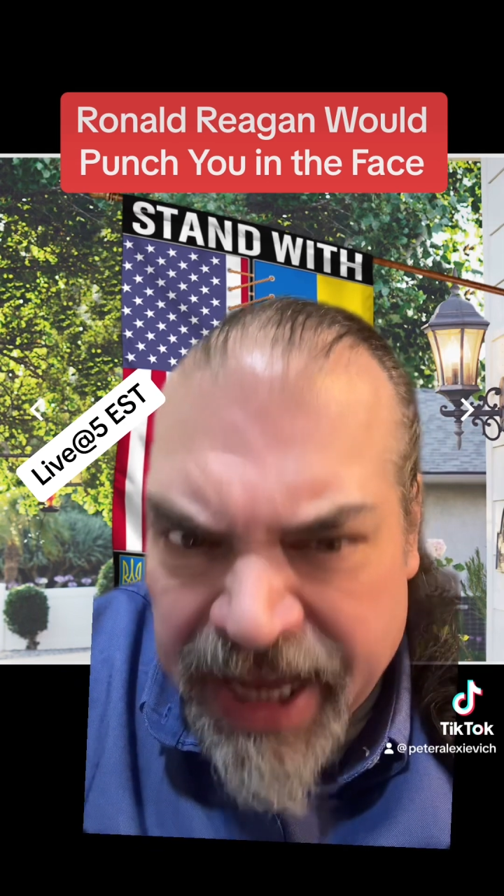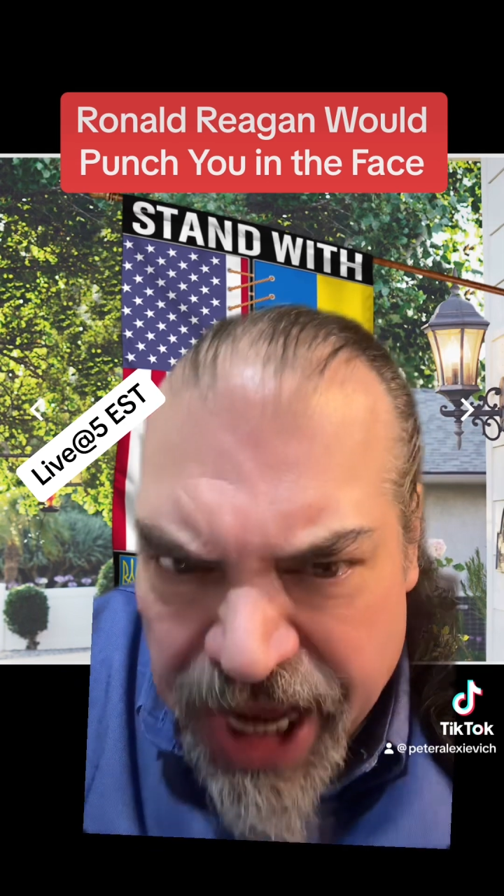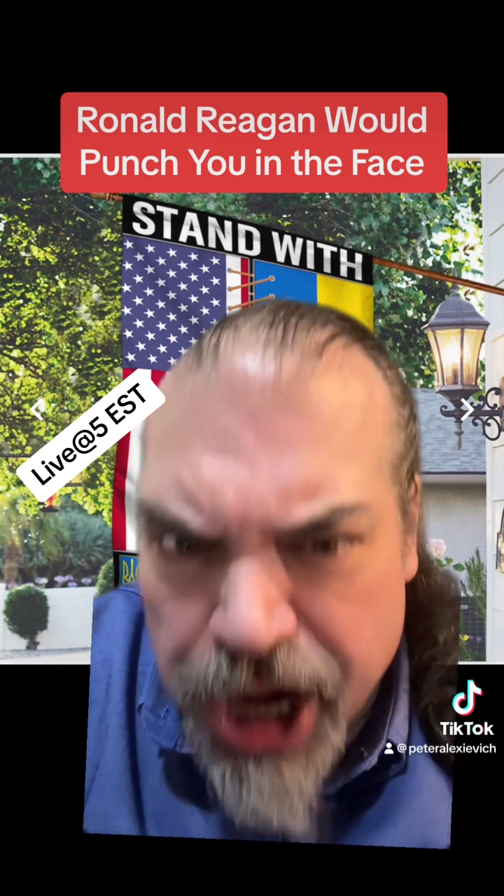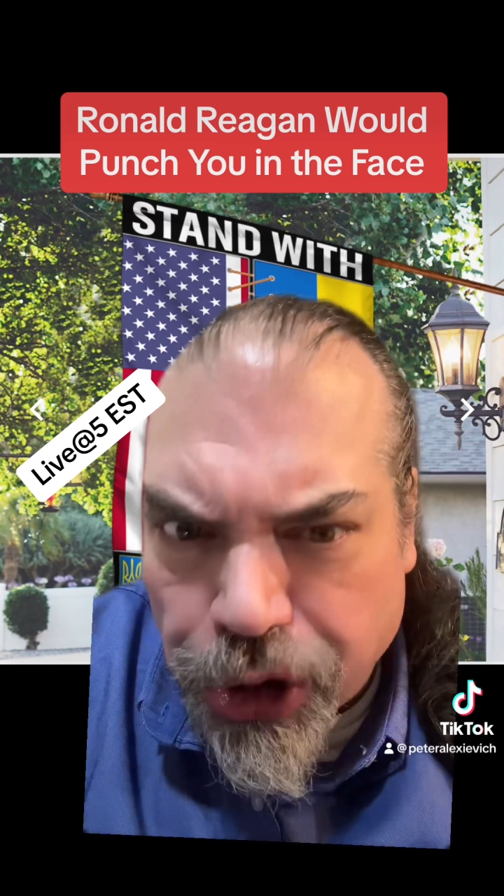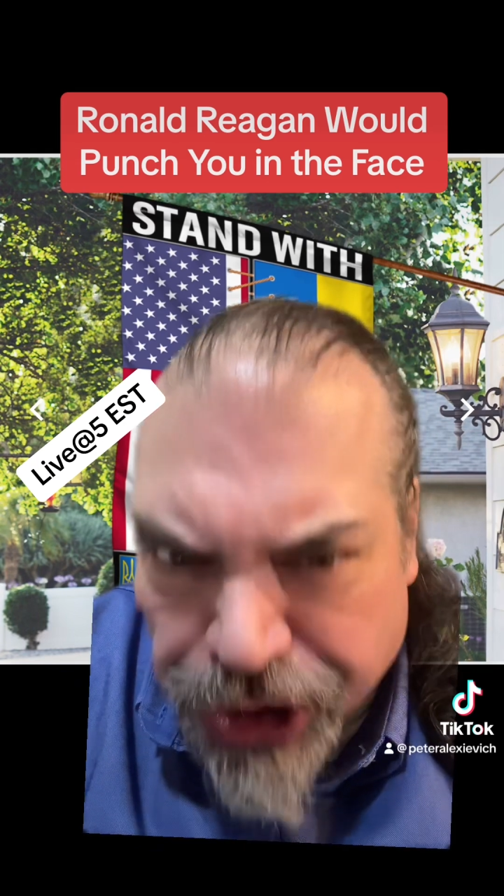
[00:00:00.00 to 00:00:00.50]

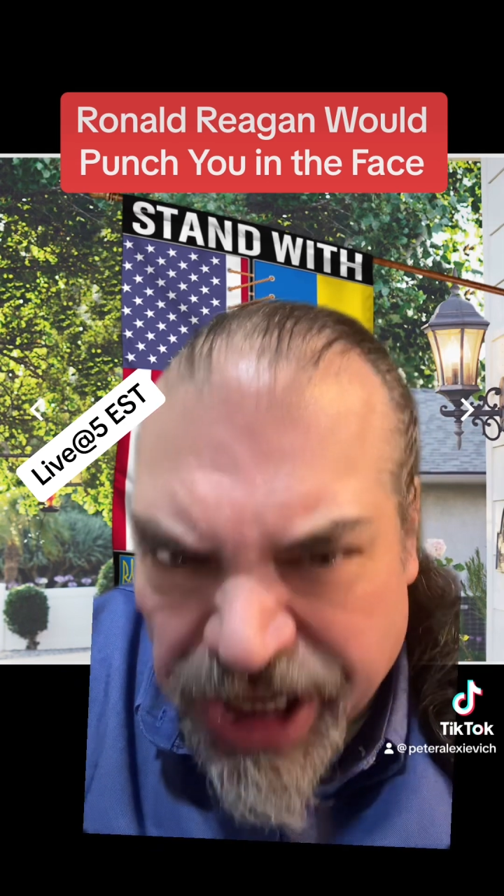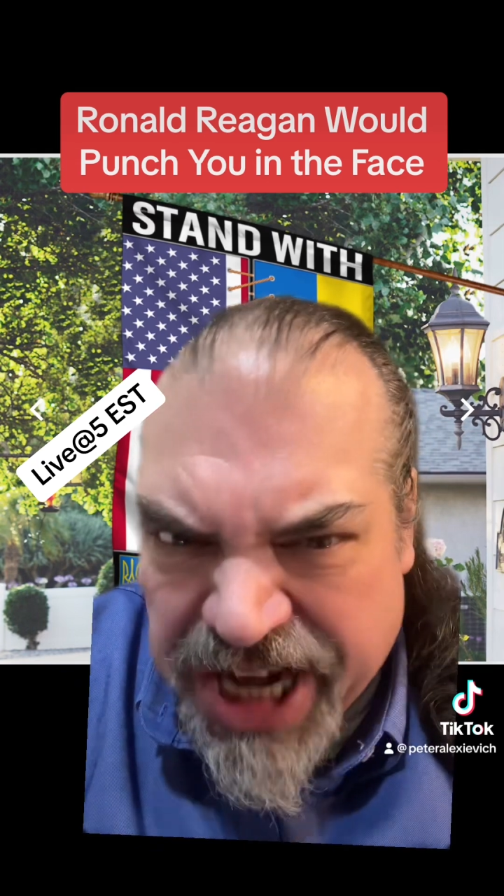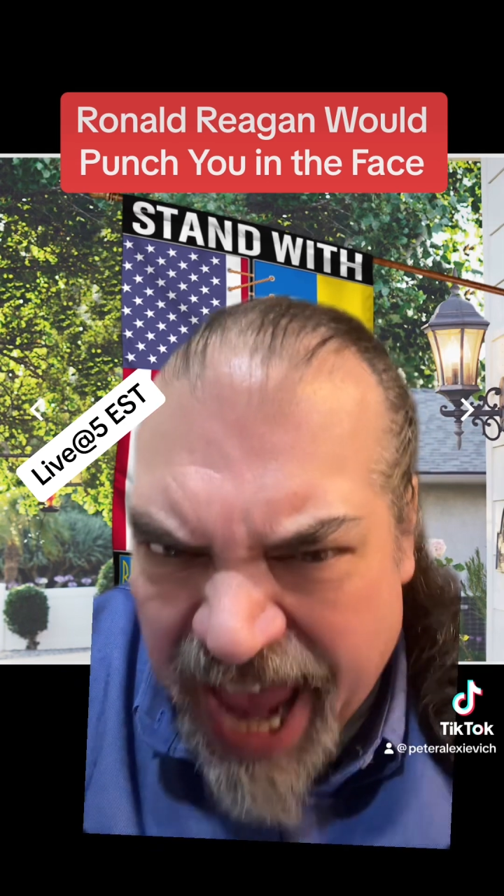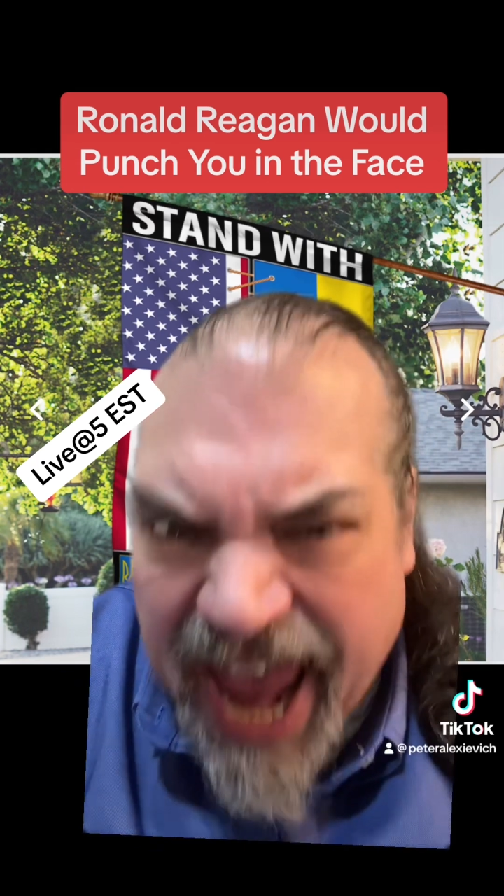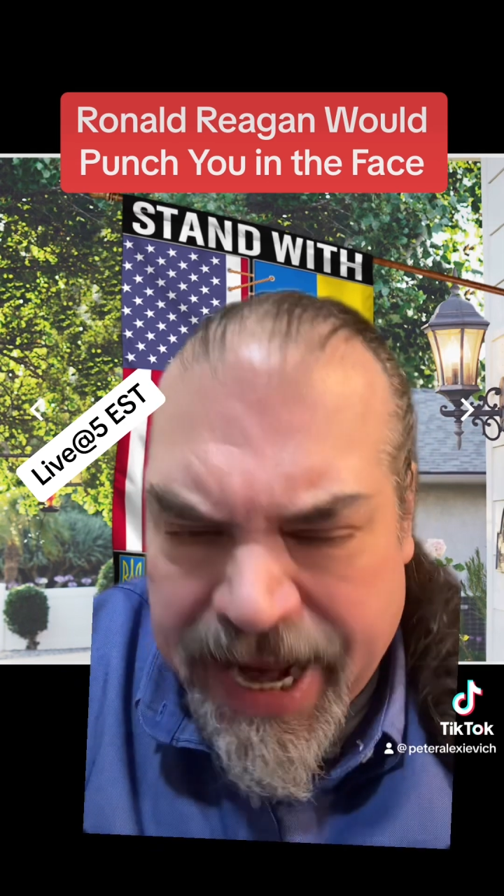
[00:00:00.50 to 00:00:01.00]
here
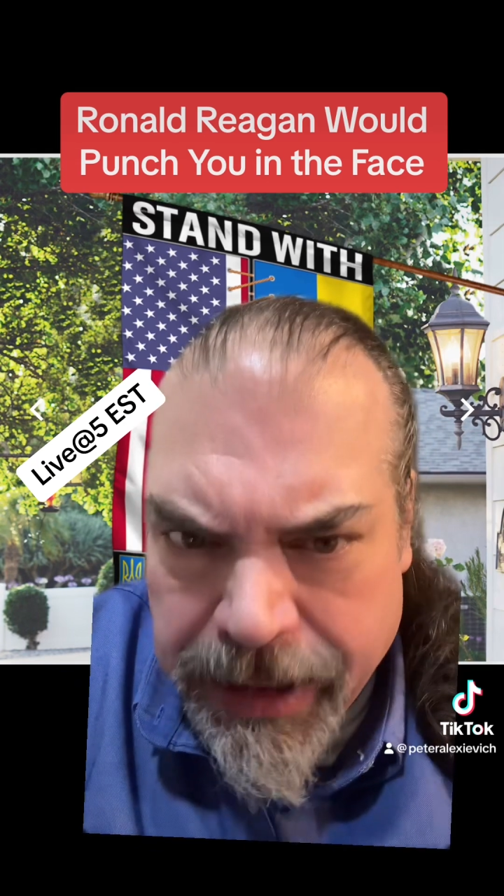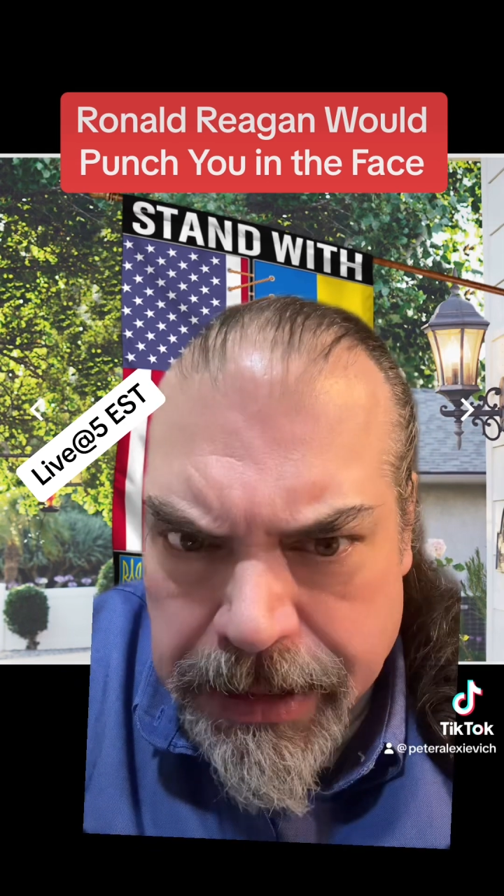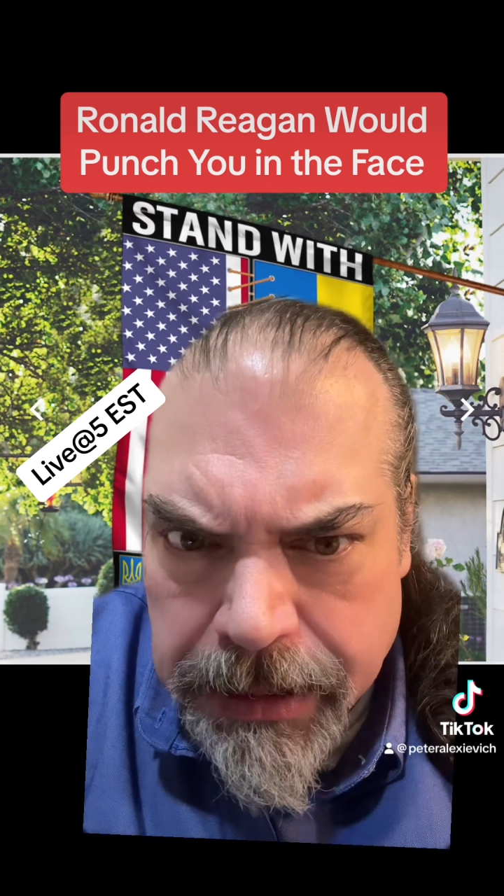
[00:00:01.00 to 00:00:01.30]
today.